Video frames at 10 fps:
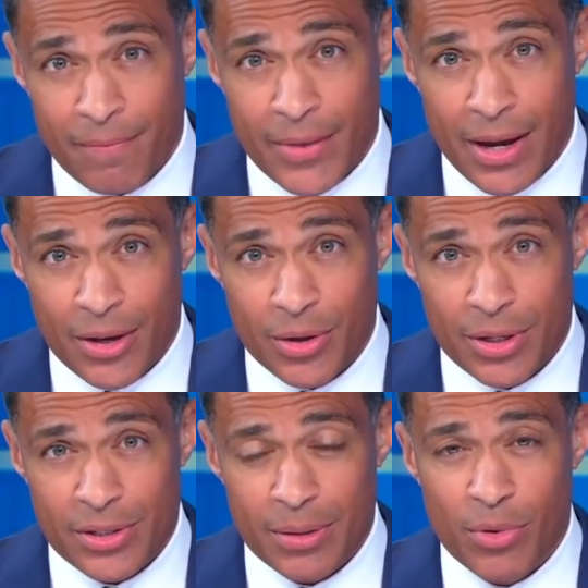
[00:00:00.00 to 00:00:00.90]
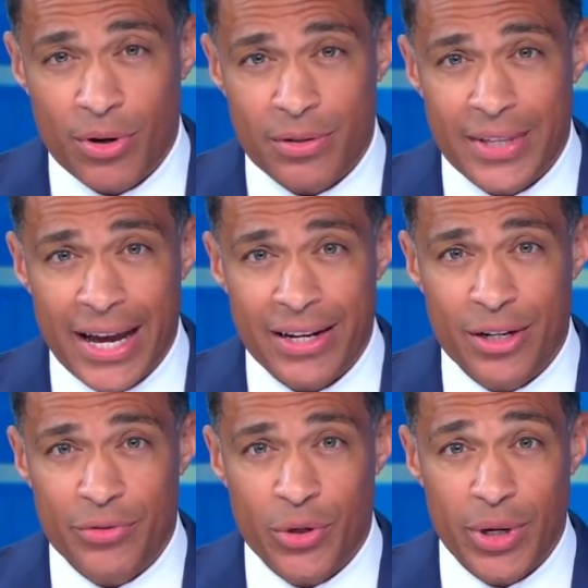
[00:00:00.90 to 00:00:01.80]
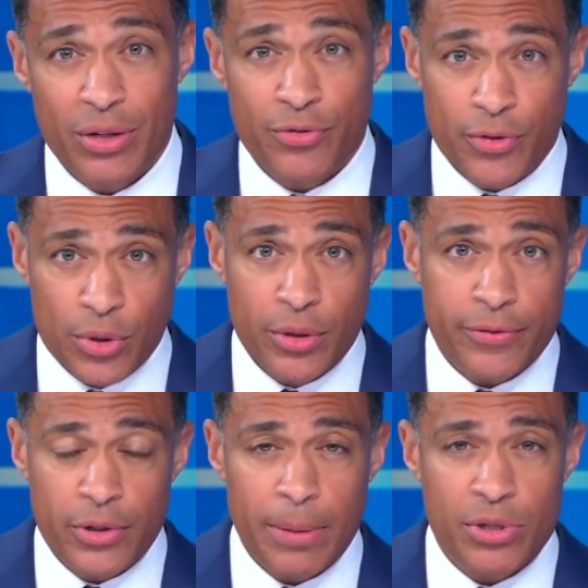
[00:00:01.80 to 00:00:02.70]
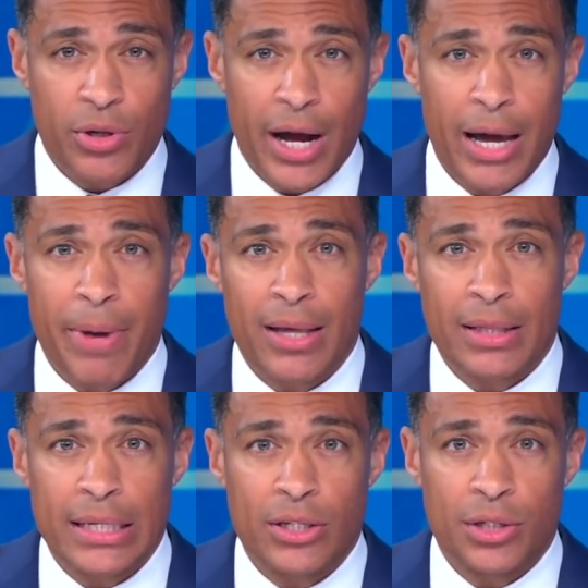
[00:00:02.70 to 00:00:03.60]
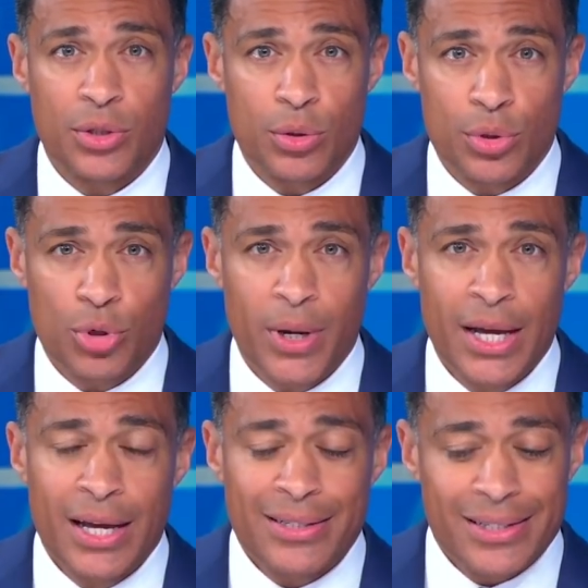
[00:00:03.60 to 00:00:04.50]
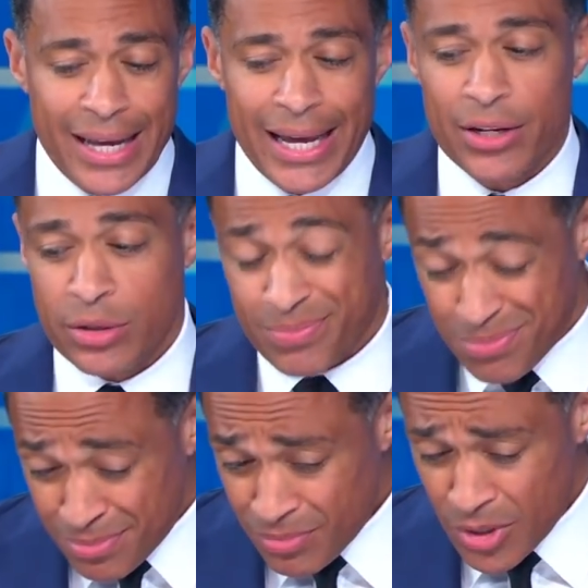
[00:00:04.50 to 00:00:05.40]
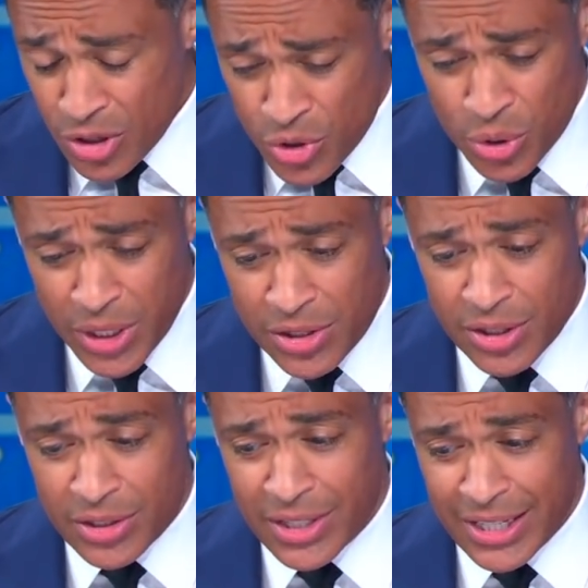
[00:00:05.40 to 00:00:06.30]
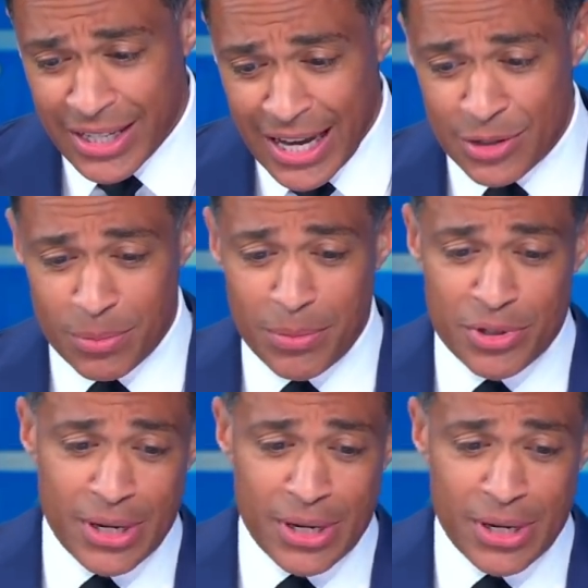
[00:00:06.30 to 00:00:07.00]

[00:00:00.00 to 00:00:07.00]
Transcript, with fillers: And you can see more of that interview in full, the full episode I'm Athlete on YouTube today. And noon Eastern. And guys, remember,